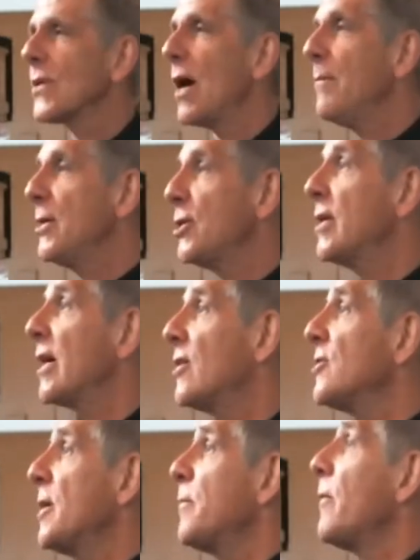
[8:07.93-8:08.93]
I mention that
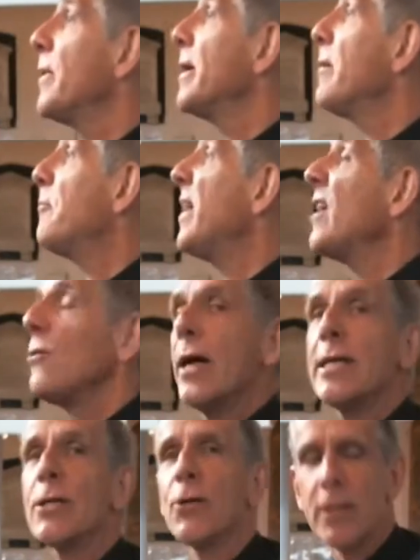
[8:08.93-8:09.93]
because there'll probably an appeal
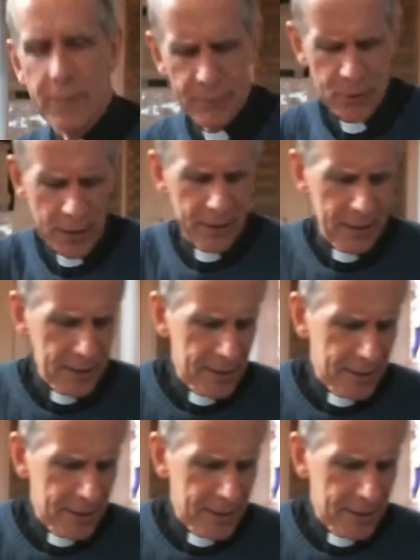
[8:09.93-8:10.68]
later on. All right.